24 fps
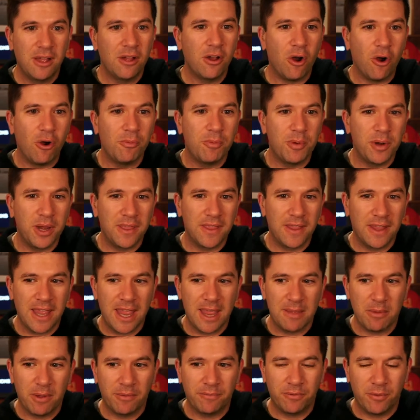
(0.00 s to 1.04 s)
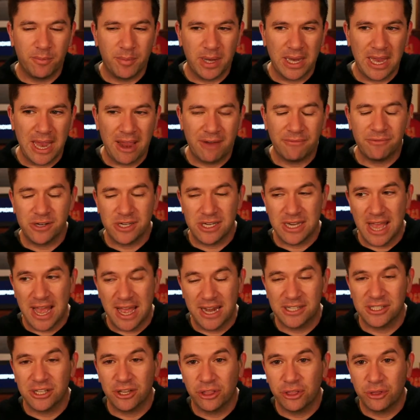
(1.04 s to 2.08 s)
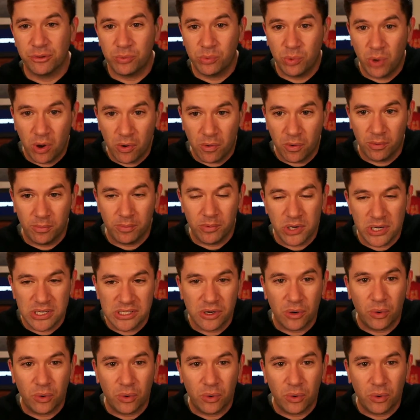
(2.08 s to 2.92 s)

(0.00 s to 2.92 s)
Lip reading: opening the game up for McCaffrey, not as a thrower, but as a